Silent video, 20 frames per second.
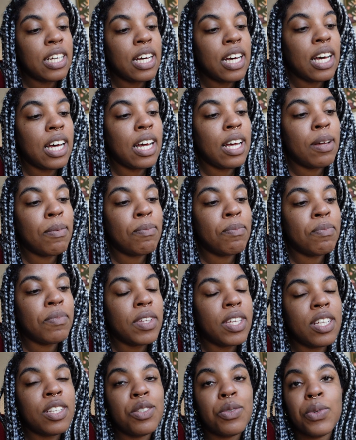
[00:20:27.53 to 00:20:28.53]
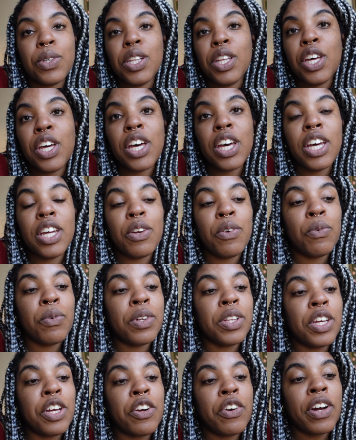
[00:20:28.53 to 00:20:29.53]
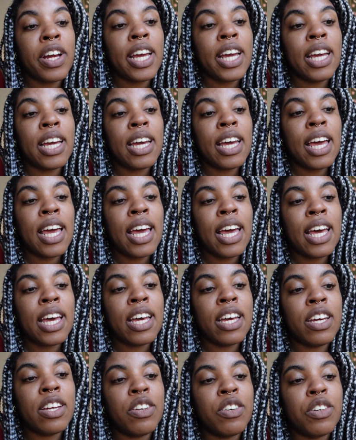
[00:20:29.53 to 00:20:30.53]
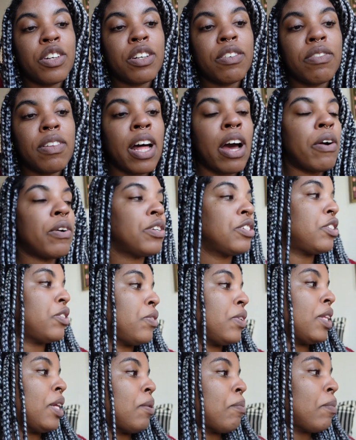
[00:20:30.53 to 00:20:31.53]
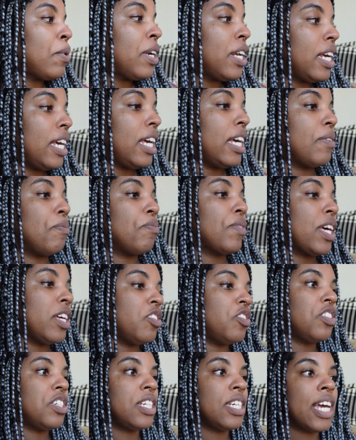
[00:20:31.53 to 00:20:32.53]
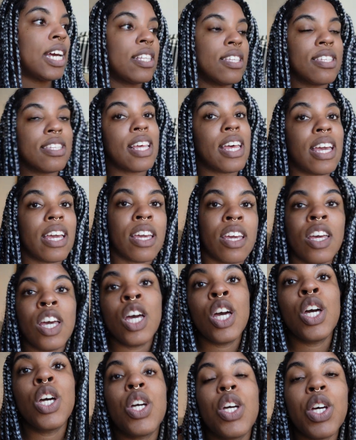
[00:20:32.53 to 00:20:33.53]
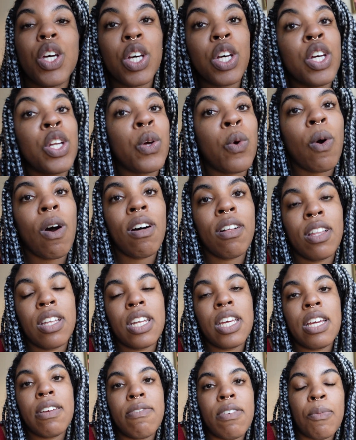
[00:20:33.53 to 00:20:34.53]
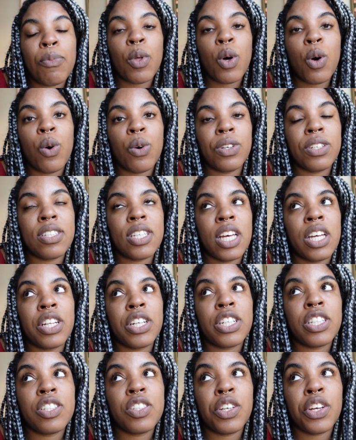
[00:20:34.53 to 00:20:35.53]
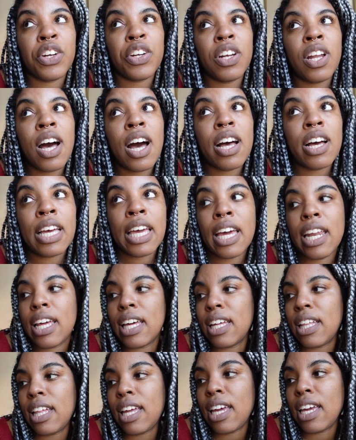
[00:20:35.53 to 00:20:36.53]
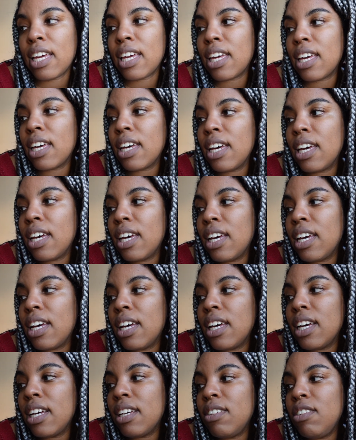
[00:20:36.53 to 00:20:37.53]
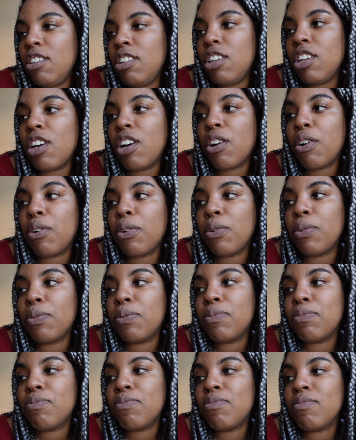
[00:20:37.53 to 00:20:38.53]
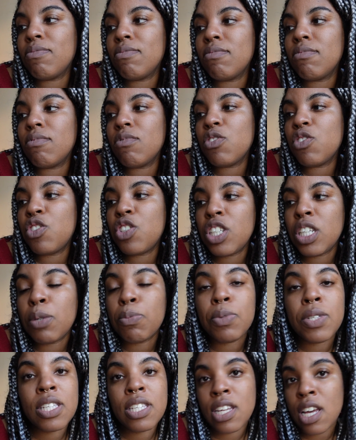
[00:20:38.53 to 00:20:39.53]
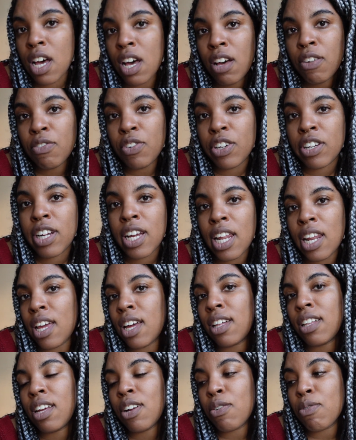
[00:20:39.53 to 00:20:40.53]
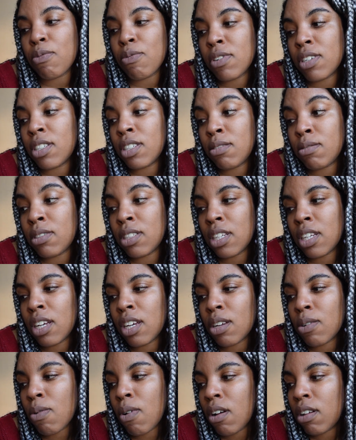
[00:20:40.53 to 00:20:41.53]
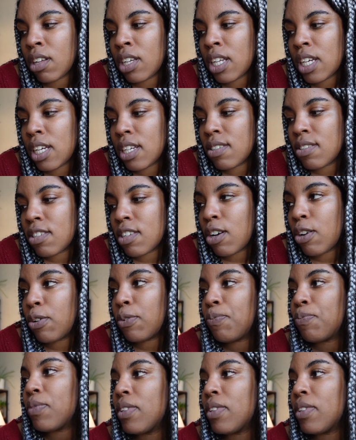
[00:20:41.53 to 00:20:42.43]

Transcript: um, is really good and really great, and her flowers are really pretty, and she gets like good quality from the wholesaler. So you're not getting like, you know, cheap stuff. You're getting like really, really good quality. So